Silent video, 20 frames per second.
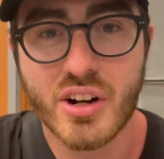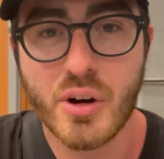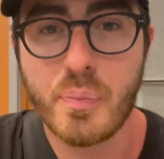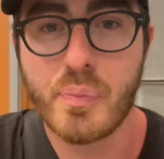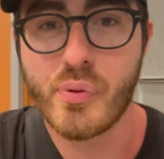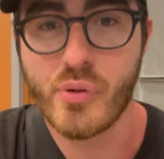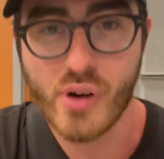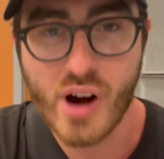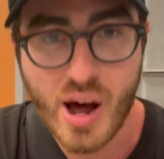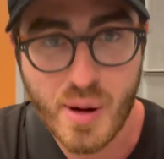
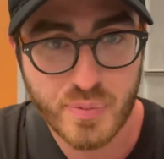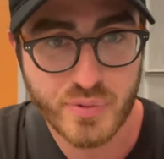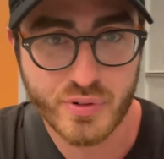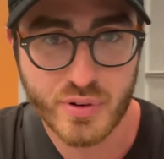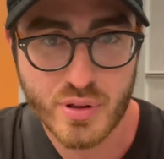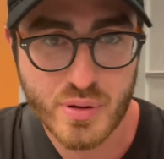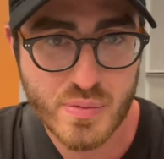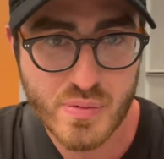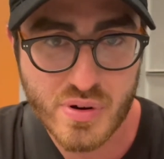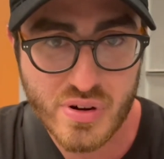props
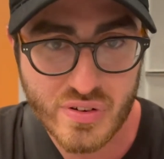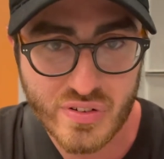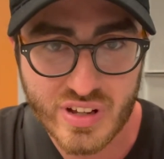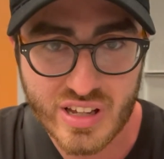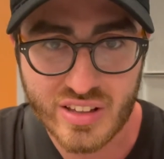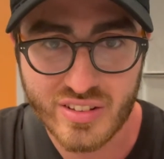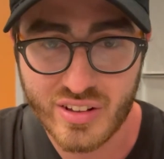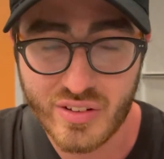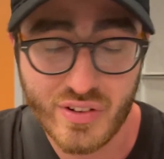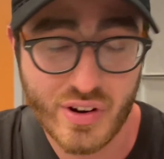from the
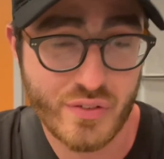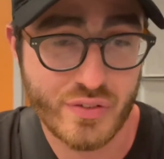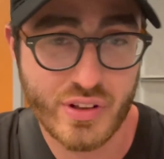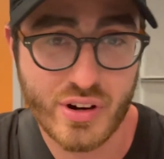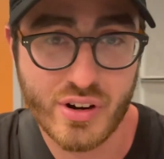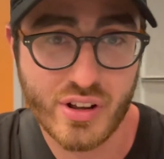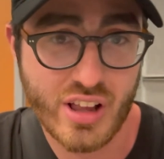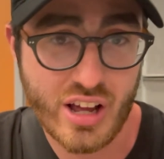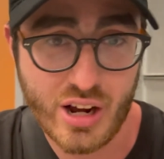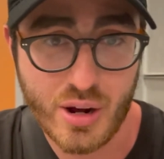movies, even if
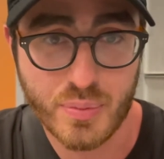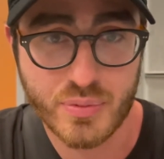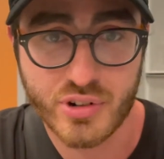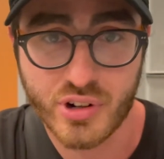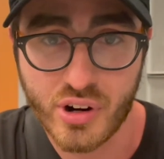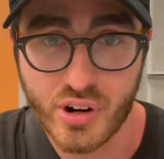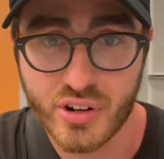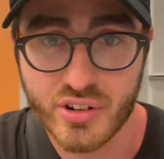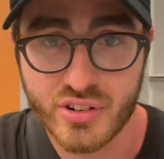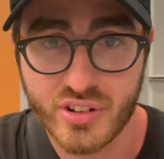they're
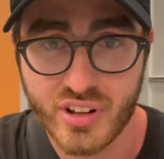upcharged.